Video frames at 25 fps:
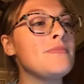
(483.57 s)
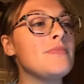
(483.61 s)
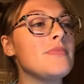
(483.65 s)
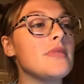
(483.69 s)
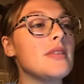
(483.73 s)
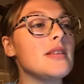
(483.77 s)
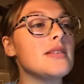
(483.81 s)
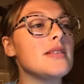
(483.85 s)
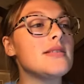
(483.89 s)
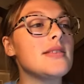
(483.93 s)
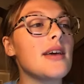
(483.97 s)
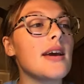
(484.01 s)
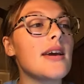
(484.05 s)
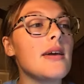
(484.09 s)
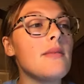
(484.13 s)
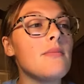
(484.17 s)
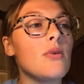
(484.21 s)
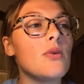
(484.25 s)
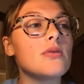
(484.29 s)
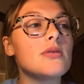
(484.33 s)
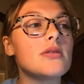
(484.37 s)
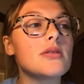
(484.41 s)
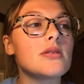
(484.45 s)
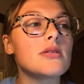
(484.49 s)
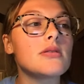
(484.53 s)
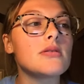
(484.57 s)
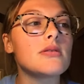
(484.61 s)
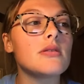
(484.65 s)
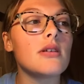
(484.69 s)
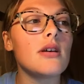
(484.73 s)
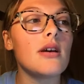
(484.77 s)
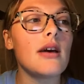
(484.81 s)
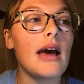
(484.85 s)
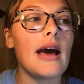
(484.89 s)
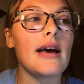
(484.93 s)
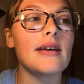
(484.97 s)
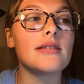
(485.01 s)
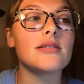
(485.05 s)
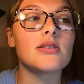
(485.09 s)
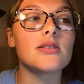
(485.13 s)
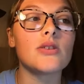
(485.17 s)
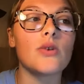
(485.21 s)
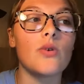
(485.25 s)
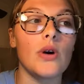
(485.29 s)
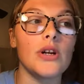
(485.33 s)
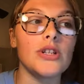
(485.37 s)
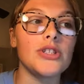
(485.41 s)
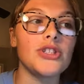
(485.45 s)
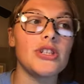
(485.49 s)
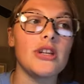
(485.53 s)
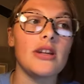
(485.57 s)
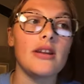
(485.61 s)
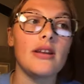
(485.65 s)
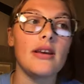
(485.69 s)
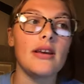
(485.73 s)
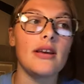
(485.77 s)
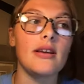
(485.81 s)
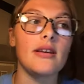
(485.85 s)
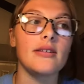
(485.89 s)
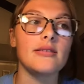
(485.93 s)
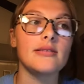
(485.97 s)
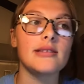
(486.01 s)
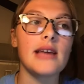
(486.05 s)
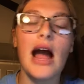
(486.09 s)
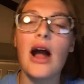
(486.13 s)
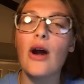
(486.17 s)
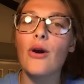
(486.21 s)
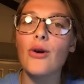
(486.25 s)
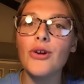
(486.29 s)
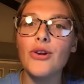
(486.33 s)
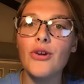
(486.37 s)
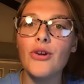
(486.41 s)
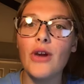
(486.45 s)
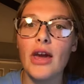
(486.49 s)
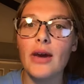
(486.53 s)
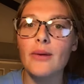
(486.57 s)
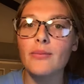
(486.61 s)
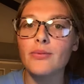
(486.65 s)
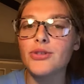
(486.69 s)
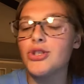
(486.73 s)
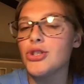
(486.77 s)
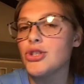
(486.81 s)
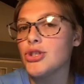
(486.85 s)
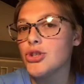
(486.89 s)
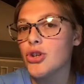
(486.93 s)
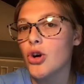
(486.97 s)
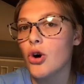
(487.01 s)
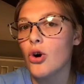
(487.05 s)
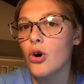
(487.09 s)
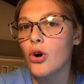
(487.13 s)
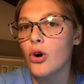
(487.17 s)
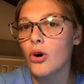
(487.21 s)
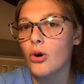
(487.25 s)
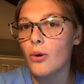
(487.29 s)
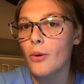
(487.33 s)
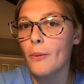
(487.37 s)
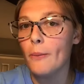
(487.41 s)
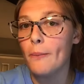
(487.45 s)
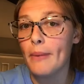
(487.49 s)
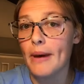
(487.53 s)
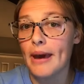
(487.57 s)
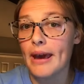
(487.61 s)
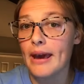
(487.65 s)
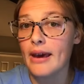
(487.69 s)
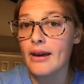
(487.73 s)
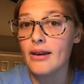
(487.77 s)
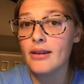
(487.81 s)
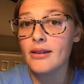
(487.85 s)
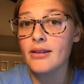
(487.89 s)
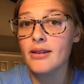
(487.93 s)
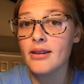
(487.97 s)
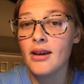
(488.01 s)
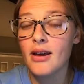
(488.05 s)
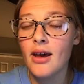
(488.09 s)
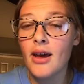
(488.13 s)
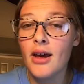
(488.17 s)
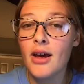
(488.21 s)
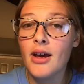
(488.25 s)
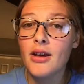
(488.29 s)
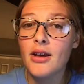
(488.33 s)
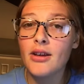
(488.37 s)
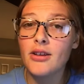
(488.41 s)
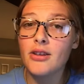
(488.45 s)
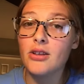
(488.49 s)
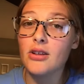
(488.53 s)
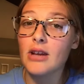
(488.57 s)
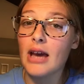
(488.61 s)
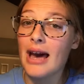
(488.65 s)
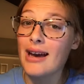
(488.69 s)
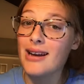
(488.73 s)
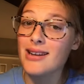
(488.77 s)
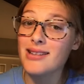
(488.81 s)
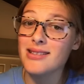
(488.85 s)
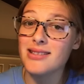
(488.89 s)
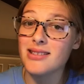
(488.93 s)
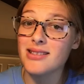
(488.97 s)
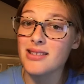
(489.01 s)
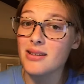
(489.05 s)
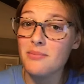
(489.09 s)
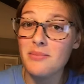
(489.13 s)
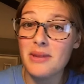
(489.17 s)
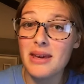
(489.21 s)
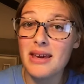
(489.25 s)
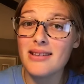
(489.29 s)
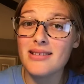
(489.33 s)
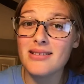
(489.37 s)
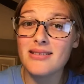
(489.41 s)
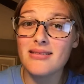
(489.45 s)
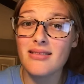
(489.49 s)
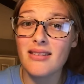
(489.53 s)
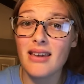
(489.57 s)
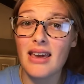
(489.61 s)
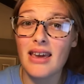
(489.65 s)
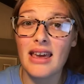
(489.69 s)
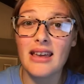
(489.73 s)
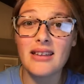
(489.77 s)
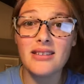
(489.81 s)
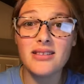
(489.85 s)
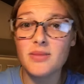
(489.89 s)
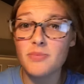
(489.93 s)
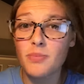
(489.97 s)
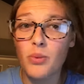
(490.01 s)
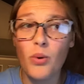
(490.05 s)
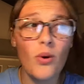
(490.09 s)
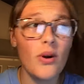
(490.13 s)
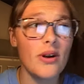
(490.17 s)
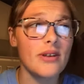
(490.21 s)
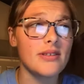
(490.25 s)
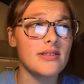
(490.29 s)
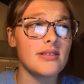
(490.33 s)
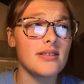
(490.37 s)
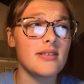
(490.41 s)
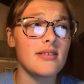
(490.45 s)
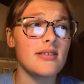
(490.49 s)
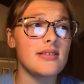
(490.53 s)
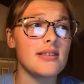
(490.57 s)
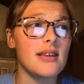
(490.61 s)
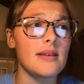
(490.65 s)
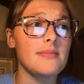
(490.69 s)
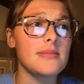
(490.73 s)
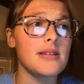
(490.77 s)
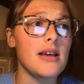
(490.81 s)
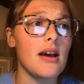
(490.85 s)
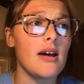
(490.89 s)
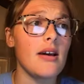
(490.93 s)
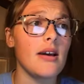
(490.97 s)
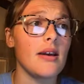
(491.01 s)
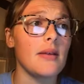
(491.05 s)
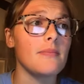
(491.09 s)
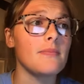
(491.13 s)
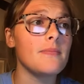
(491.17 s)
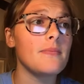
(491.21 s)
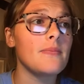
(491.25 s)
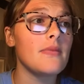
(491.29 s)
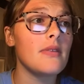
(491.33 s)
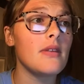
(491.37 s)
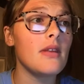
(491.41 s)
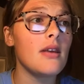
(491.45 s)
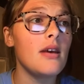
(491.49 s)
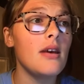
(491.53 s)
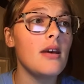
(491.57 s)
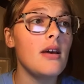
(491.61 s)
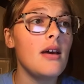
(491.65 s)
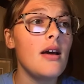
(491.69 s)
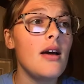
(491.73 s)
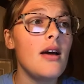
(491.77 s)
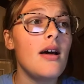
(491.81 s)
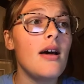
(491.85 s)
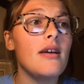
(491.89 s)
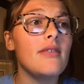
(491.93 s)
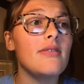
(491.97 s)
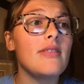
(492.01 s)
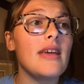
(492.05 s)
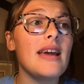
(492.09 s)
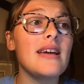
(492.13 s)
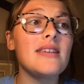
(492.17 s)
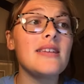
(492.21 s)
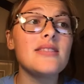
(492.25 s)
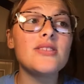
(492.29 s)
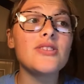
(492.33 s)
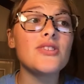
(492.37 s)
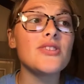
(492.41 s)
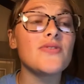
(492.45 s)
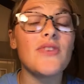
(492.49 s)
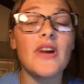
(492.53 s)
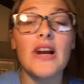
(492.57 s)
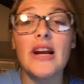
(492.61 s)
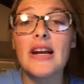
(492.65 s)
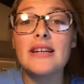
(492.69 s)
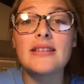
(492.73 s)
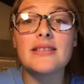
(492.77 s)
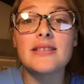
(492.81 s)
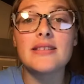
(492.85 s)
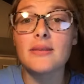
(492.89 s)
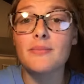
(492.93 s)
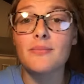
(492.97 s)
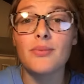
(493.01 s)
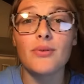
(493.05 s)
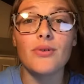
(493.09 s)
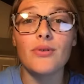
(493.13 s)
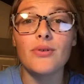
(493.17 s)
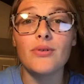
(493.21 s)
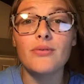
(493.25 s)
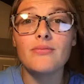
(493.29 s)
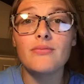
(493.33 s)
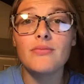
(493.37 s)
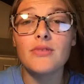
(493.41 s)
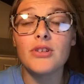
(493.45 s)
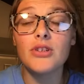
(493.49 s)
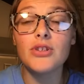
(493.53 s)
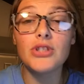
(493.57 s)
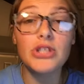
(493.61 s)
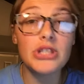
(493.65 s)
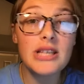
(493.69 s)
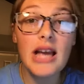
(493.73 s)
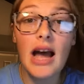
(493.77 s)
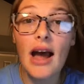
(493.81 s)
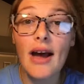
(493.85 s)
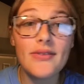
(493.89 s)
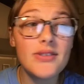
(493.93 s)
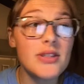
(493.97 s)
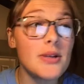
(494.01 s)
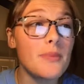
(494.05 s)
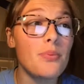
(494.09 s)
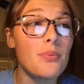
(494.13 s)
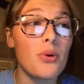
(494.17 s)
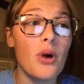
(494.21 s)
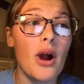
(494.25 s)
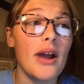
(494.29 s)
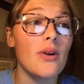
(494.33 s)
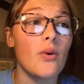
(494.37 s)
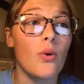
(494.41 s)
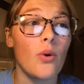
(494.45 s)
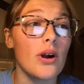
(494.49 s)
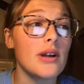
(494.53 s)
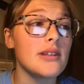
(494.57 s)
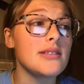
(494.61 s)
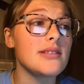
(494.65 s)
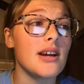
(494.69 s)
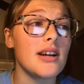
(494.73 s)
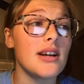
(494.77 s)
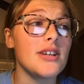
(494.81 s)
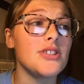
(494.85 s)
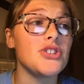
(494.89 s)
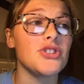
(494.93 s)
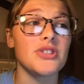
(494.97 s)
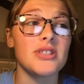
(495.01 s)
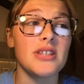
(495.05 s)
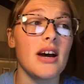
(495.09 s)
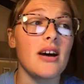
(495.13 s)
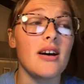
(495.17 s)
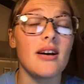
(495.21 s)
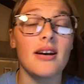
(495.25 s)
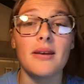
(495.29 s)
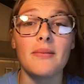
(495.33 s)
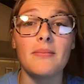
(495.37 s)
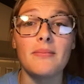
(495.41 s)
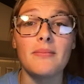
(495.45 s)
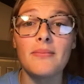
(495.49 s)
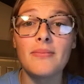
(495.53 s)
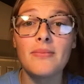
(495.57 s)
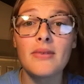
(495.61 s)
The second most asked question is, how are you able to juggle band, academics, and sports at the same time? The answer is very simple. You just have to prioritize your time.